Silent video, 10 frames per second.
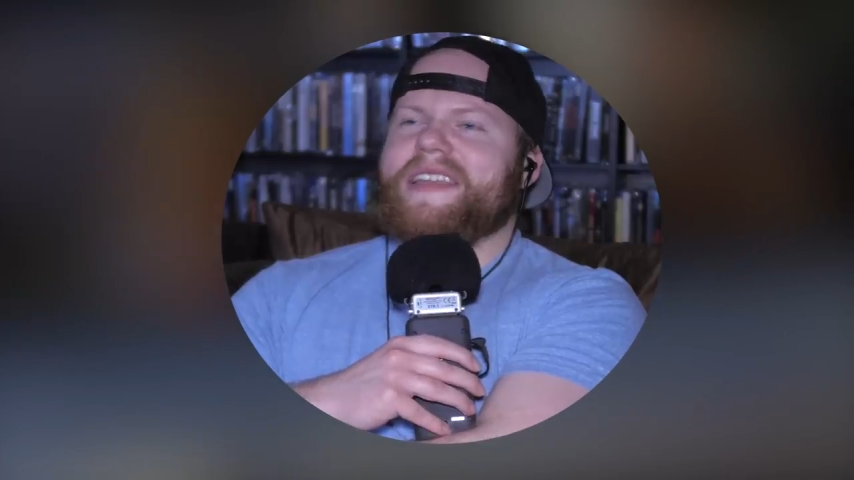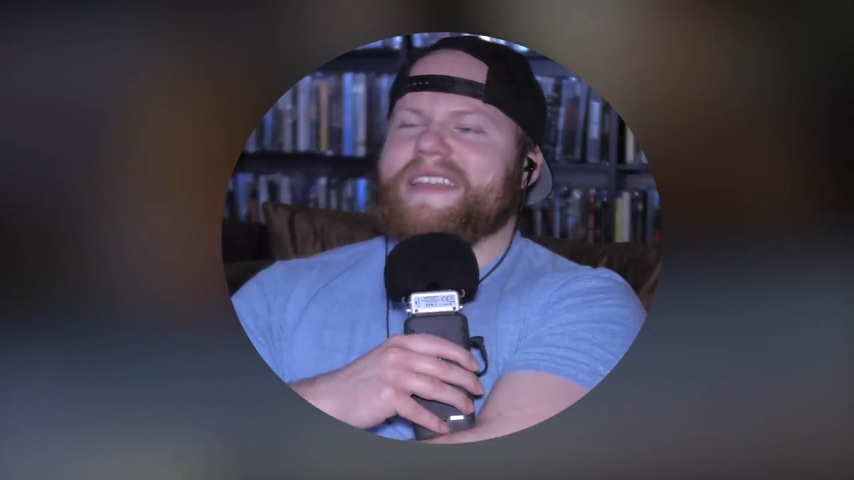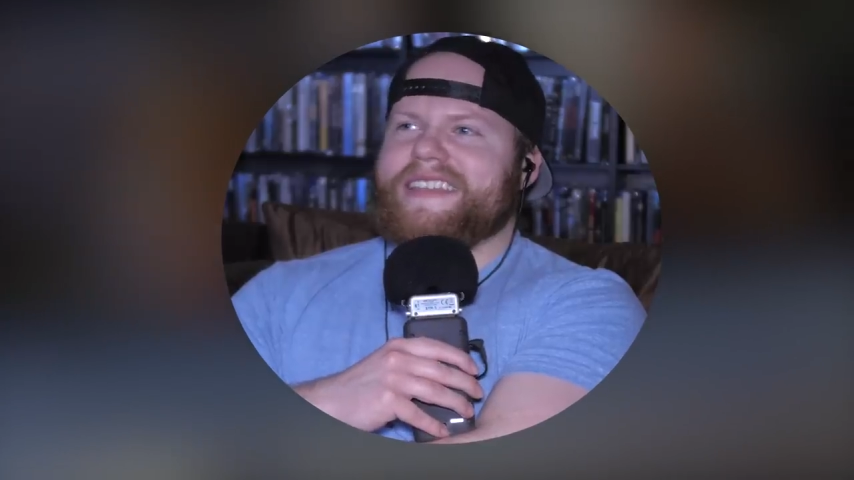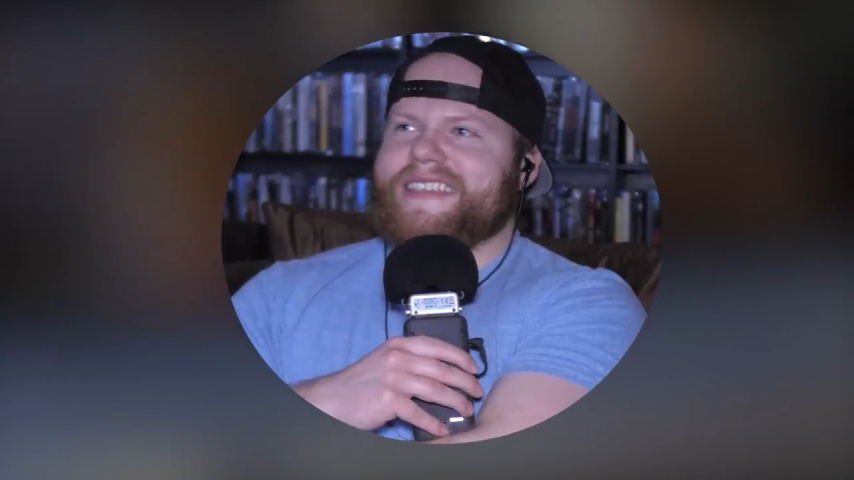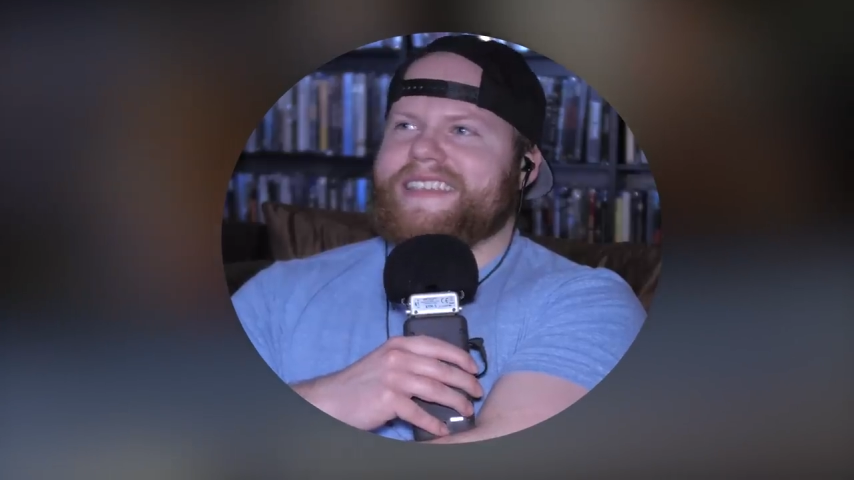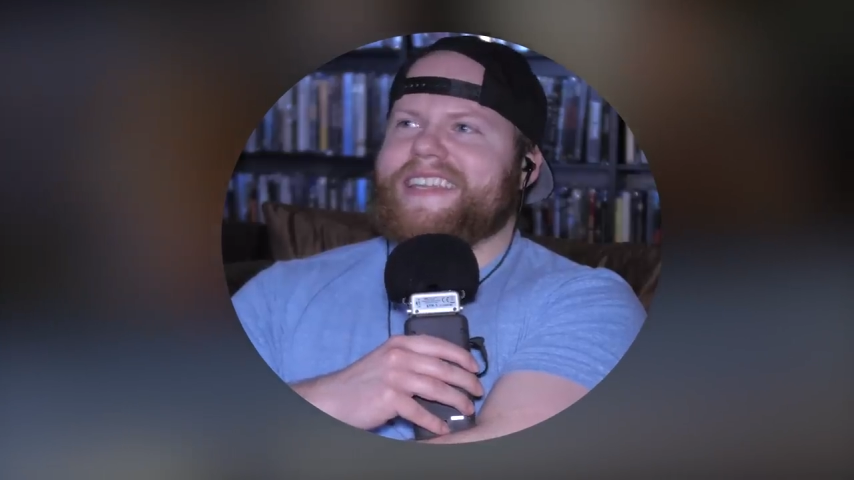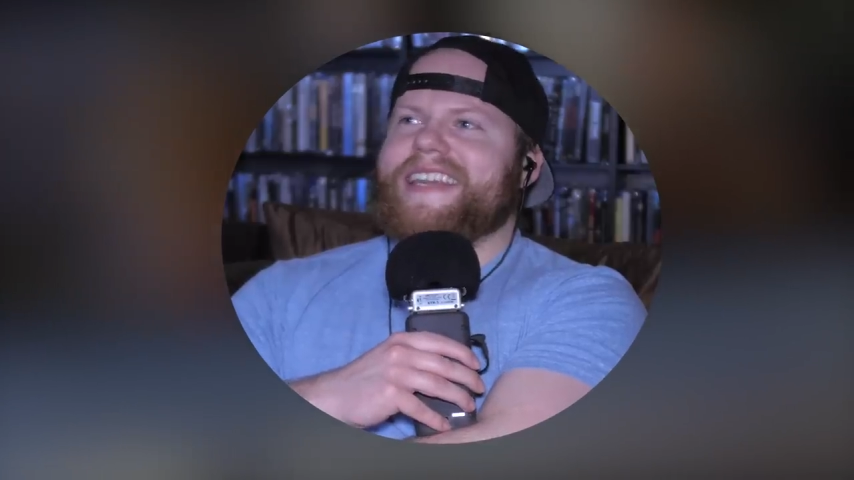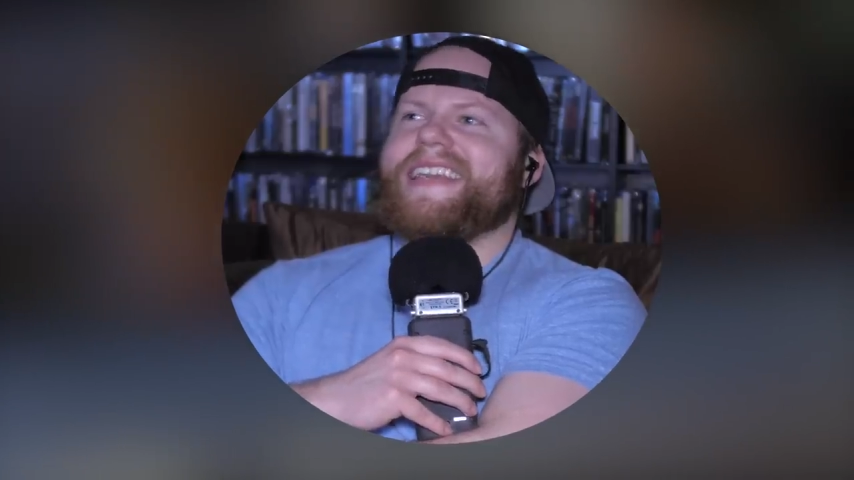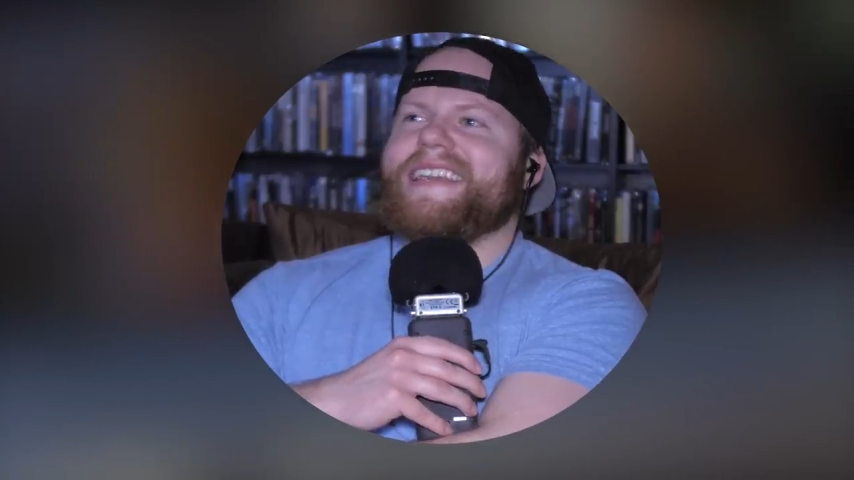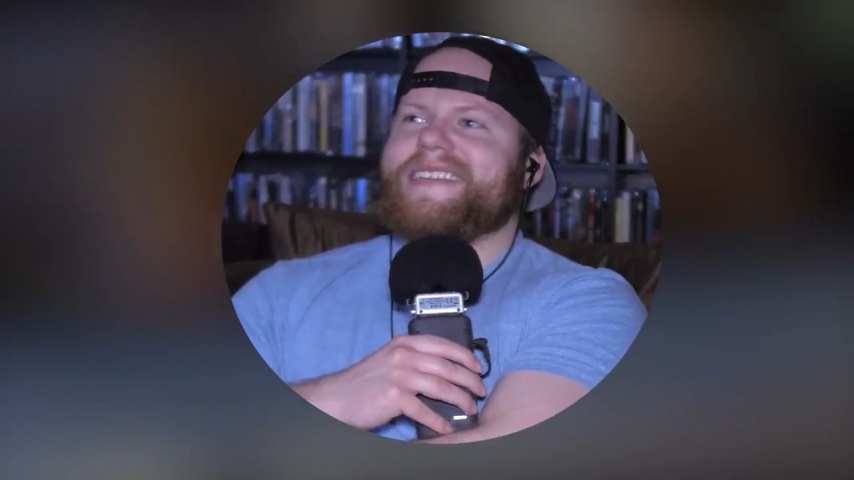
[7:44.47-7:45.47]
gonna
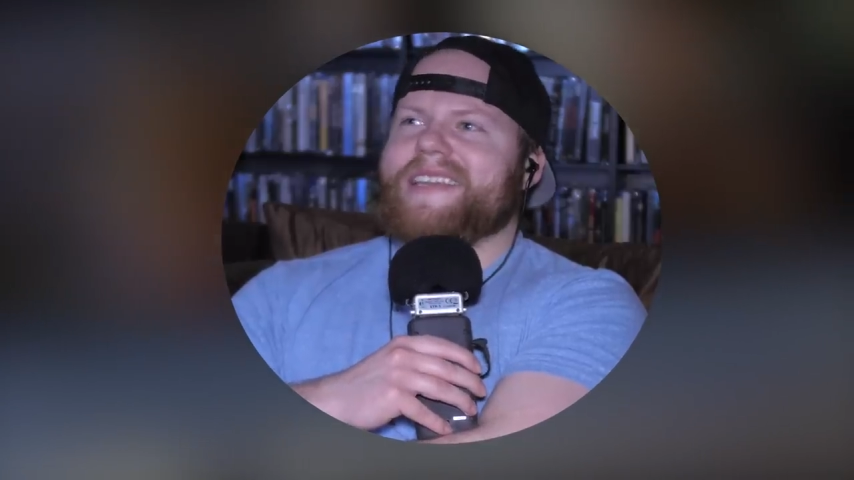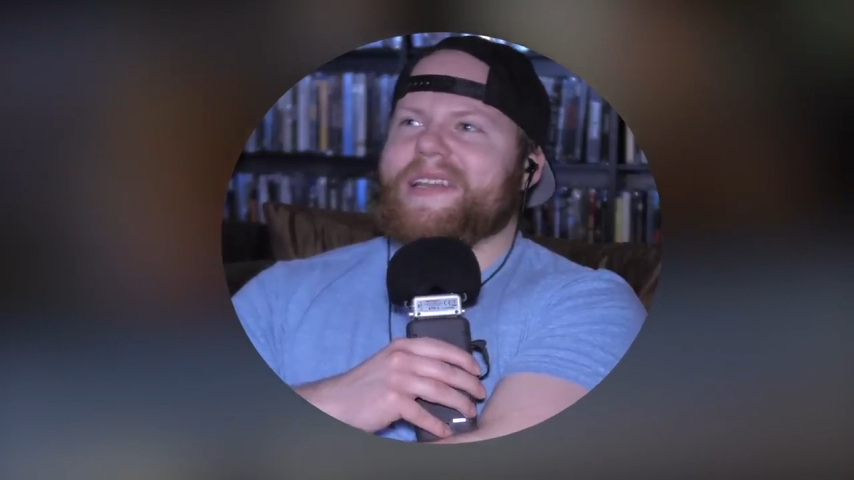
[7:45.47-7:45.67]
stick is